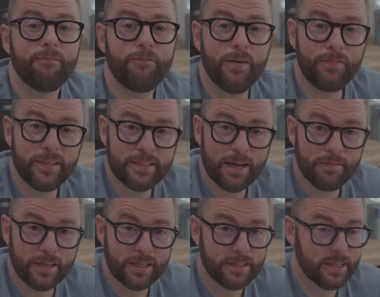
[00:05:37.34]

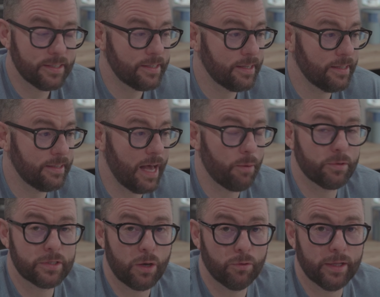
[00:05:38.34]
57 inches that
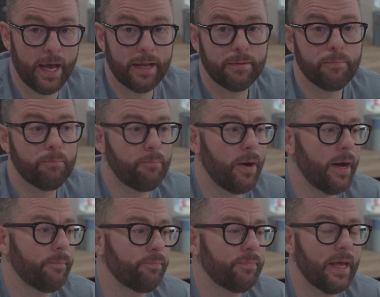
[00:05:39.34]
was OLED.
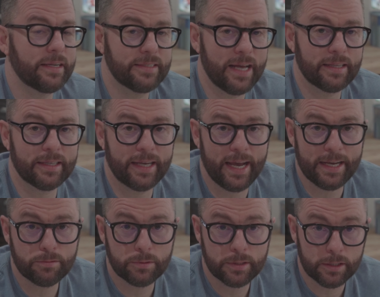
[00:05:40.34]
But that's not the
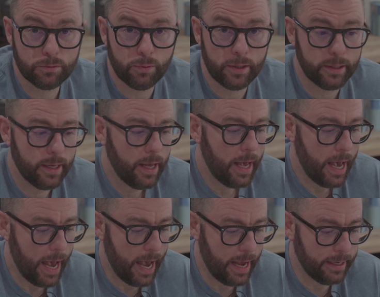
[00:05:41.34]
case with this one,
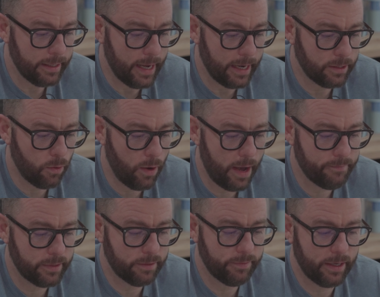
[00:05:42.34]
and I don't
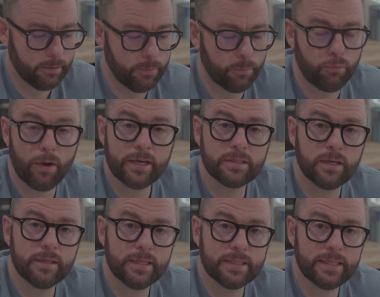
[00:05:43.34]
have an available price
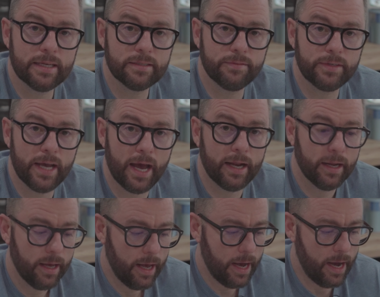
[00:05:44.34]
on this as of yet.
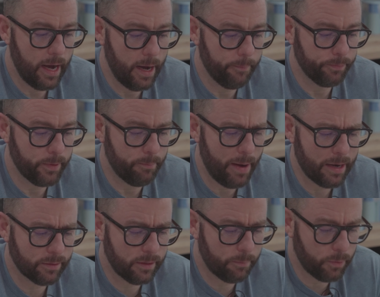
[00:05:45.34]
The
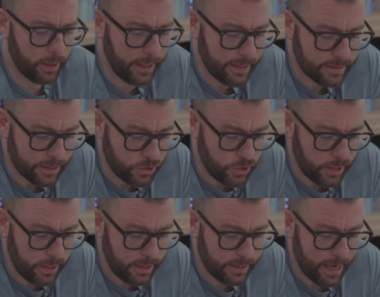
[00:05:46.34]
model number is a
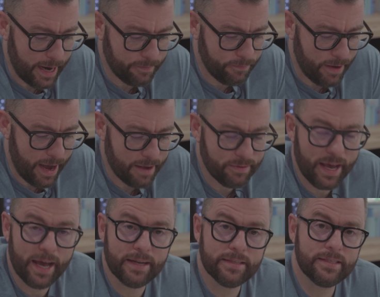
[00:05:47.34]

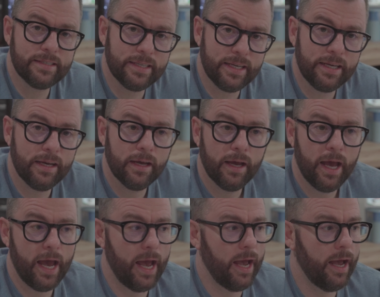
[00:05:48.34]
G95NC,
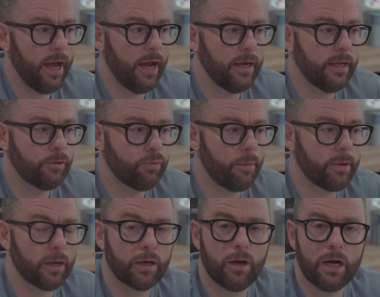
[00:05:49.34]
and it's probably
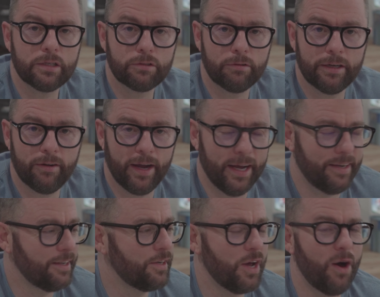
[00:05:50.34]
going to cost $3 grand.
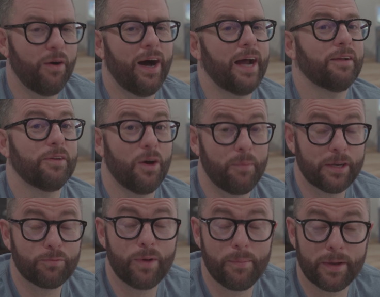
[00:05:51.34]
No, I don't know, but
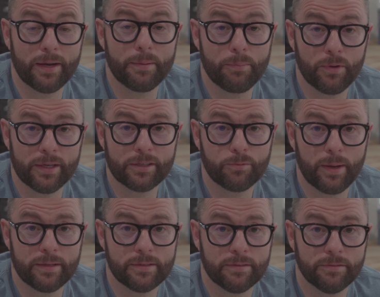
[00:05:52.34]
it's probably going to be pretty
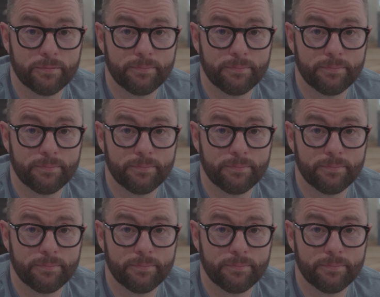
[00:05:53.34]
expensive.